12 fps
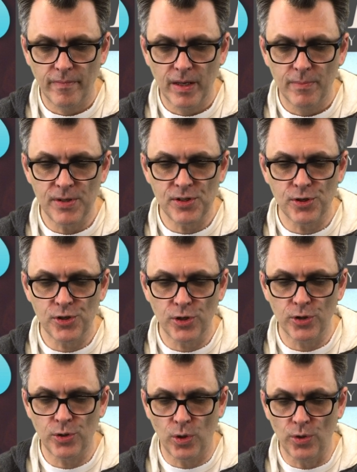Mr. Sir
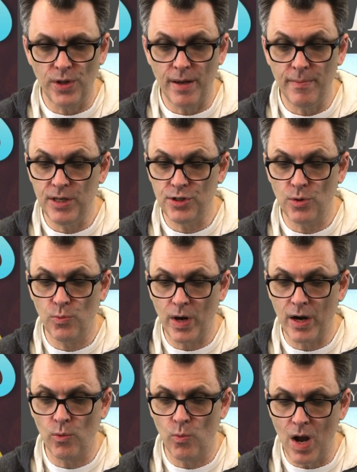told him he should
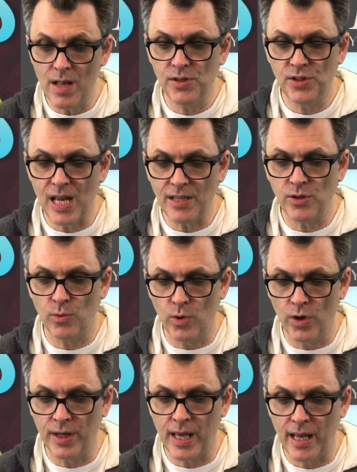wear 1 set to
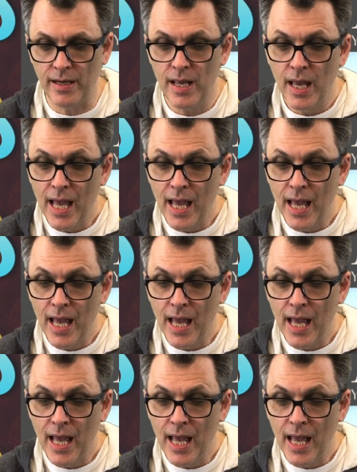work in